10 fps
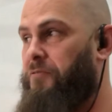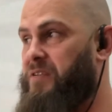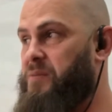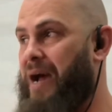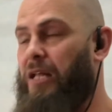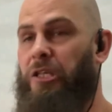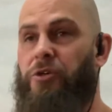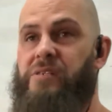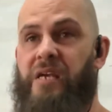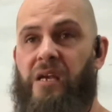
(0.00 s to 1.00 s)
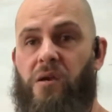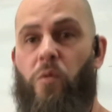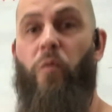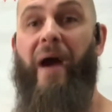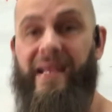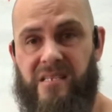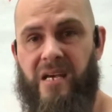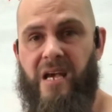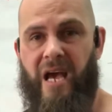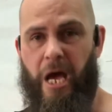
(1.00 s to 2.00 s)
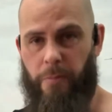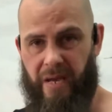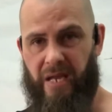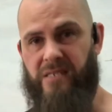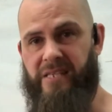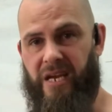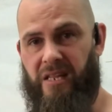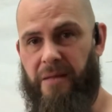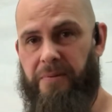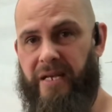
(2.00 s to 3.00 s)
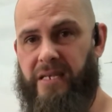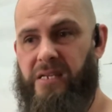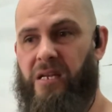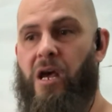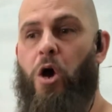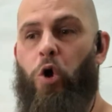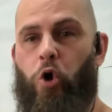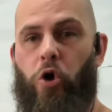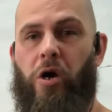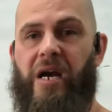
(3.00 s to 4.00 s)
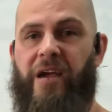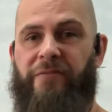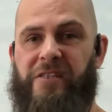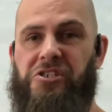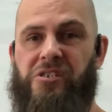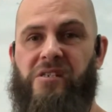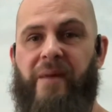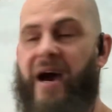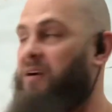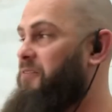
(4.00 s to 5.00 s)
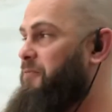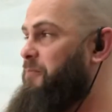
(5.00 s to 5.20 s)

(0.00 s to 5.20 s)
it's about losing weight and being aesthetically pleasing, or if it's just about